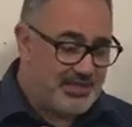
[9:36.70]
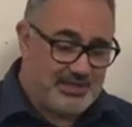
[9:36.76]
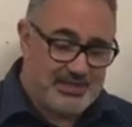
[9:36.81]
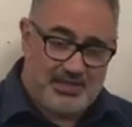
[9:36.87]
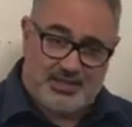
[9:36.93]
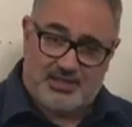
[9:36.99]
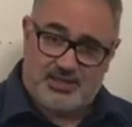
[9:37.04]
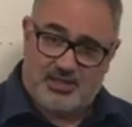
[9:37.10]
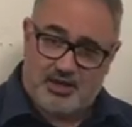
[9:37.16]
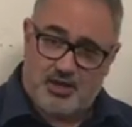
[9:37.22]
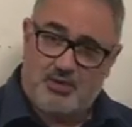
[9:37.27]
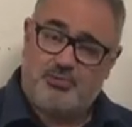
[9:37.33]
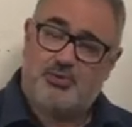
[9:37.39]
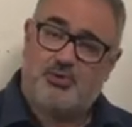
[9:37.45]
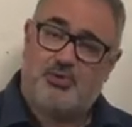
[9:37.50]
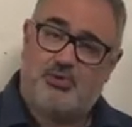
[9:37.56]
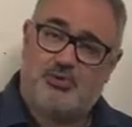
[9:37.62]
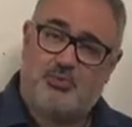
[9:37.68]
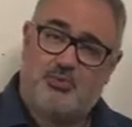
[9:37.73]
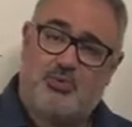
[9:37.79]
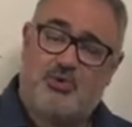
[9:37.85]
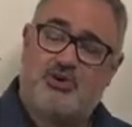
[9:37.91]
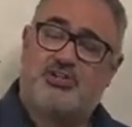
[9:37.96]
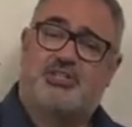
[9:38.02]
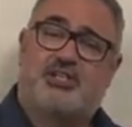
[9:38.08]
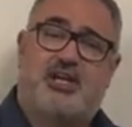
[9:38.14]
Let the opioid
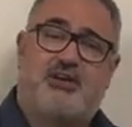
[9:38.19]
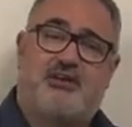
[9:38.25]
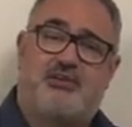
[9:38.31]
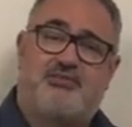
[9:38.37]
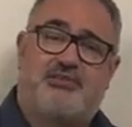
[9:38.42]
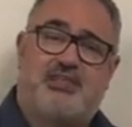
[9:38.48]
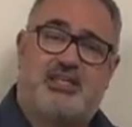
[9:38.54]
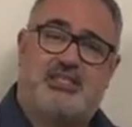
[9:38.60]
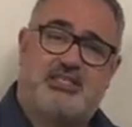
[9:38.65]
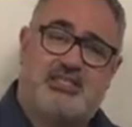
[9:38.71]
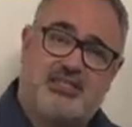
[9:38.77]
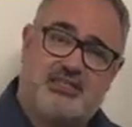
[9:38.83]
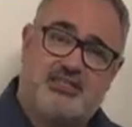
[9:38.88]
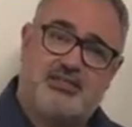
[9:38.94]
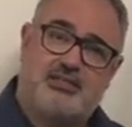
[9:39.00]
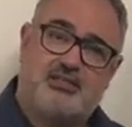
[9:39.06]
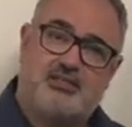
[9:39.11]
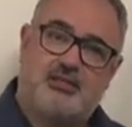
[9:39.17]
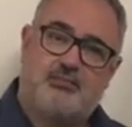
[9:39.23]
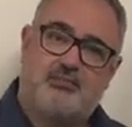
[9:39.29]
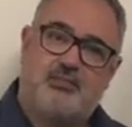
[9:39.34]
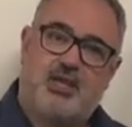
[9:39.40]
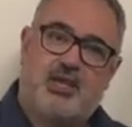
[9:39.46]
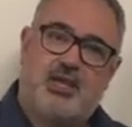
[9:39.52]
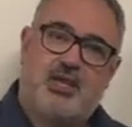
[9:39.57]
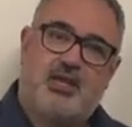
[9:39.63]
wash out of their system,
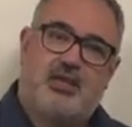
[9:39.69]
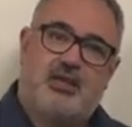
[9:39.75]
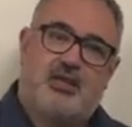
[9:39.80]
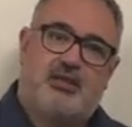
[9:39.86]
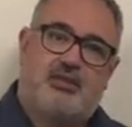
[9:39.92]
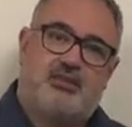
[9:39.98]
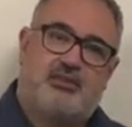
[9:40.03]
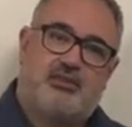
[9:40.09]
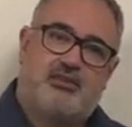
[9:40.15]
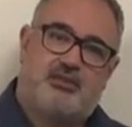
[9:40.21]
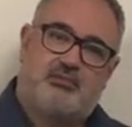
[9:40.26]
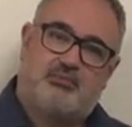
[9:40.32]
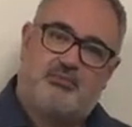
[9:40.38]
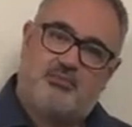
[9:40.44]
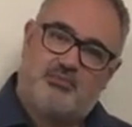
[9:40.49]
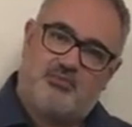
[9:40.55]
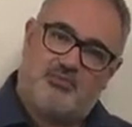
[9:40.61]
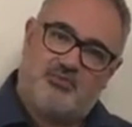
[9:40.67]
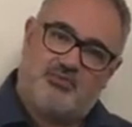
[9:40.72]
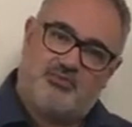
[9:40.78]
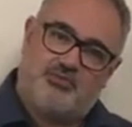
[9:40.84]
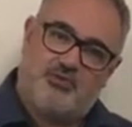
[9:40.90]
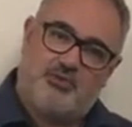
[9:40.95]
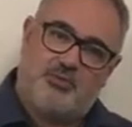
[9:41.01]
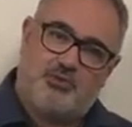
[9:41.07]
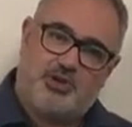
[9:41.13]
then
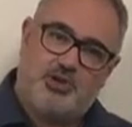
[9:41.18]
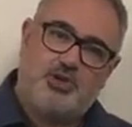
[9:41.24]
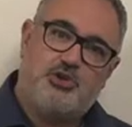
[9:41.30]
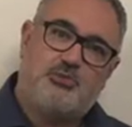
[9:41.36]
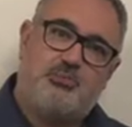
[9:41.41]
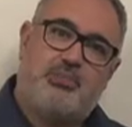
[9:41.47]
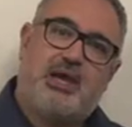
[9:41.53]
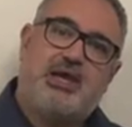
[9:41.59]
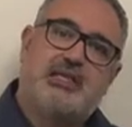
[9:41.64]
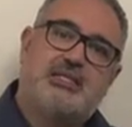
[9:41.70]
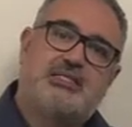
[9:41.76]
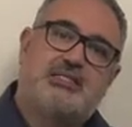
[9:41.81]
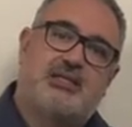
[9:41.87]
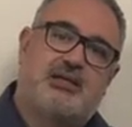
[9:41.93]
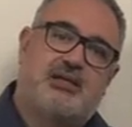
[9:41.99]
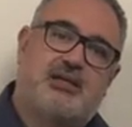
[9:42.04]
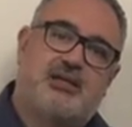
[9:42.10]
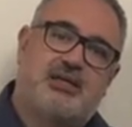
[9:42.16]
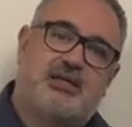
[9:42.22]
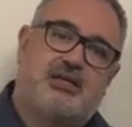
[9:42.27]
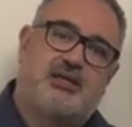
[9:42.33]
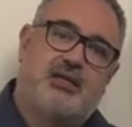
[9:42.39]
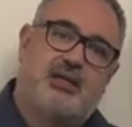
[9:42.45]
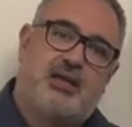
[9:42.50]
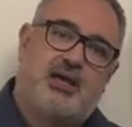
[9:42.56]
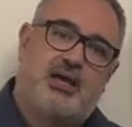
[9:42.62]
form a new baseline,
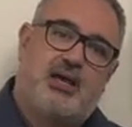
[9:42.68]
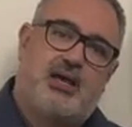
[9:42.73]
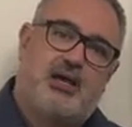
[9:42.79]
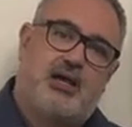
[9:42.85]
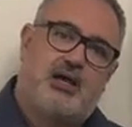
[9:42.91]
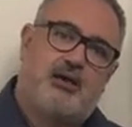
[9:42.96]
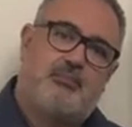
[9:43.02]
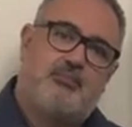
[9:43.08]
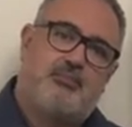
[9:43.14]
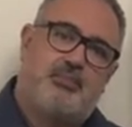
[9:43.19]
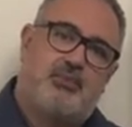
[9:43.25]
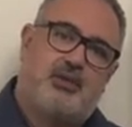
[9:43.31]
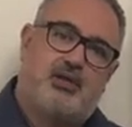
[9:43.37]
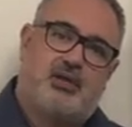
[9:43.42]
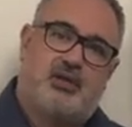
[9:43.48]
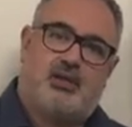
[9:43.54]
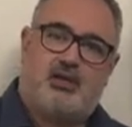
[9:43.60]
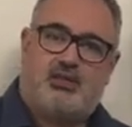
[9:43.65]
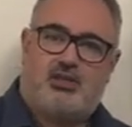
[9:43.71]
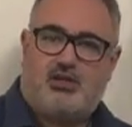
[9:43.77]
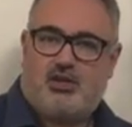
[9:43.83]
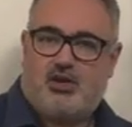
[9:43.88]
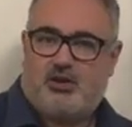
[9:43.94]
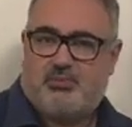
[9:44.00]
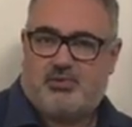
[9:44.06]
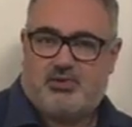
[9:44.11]
and the
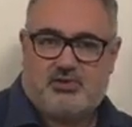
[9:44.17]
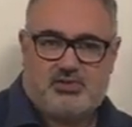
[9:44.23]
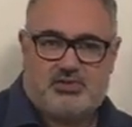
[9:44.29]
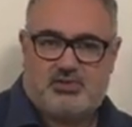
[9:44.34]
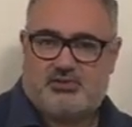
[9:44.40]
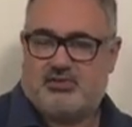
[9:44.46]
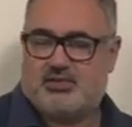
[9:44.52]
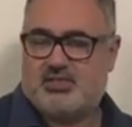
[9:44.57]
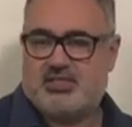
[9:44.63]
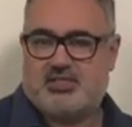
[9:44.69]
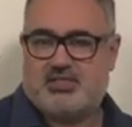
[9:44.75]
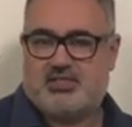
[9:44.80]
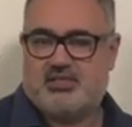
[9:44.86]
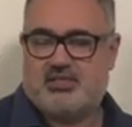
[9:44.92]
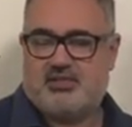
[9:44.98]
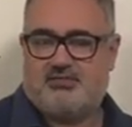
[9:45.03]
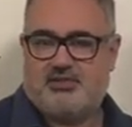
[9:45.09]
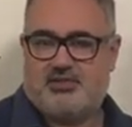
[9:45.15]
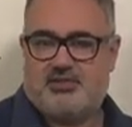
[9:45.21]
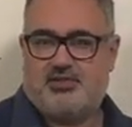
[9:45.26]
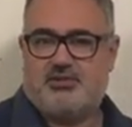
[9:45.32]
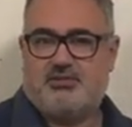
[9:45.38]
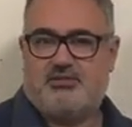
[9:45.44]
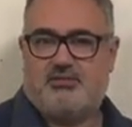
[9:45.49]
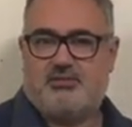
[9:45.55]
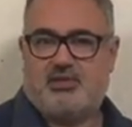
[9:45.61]
opioid toxicity, if you
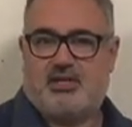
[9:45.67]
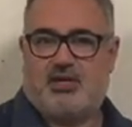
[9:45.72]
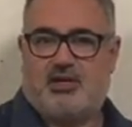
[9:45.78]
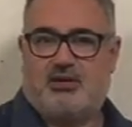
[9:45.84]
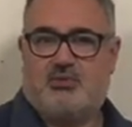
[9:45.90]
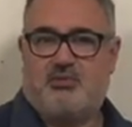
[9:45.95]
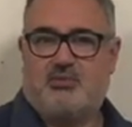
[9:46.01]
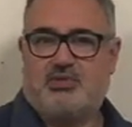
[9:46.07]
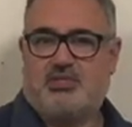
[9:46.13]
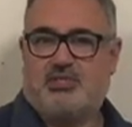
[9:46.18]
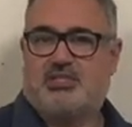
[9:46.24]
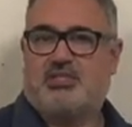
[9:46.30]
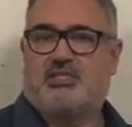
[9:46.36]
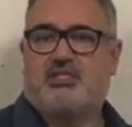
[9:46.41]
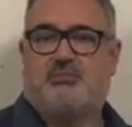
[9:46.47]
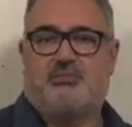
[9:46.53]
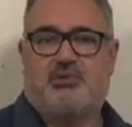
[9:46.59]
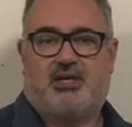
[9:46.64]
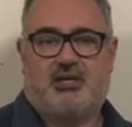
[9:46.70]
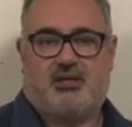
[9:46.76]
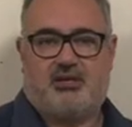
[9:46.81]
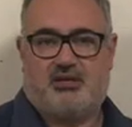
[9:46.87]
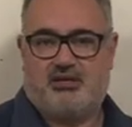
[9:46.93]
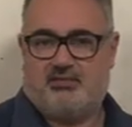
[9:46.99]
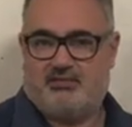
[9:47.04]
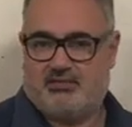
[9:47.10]
do that, will dissipate
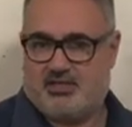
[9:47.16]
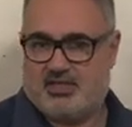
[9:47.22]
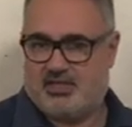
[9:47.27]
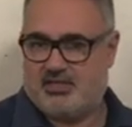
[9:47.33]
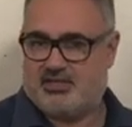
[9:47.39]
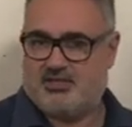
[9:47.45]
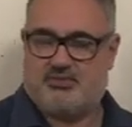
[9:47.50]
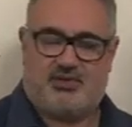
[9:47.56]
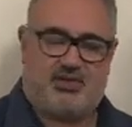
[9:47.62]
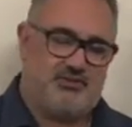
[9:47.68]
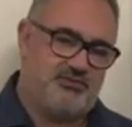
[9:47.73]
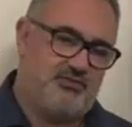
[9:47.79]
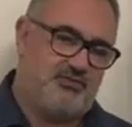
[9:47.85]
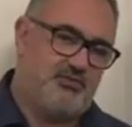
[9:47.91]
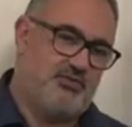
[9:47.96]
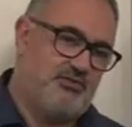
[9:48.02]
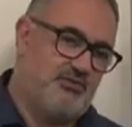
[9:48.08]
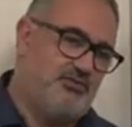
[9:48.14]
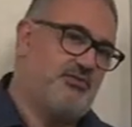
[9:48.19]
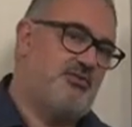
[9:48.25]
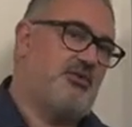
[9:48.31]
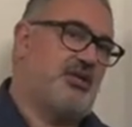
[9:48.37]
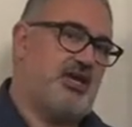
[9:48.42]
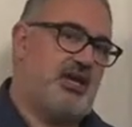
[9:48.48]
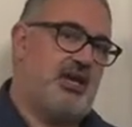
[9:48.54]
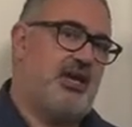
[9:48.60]
over the next 24 or
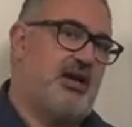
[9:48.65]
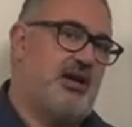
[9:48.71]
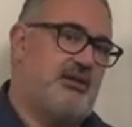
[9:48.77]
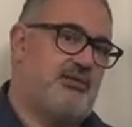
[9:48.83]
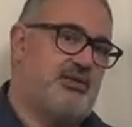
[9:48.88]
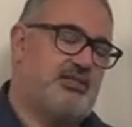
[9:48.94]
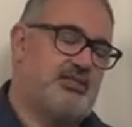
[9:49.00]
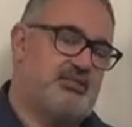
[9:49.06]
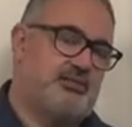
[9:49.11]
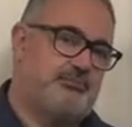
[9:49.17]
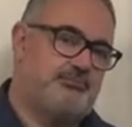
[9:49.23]
48 hours.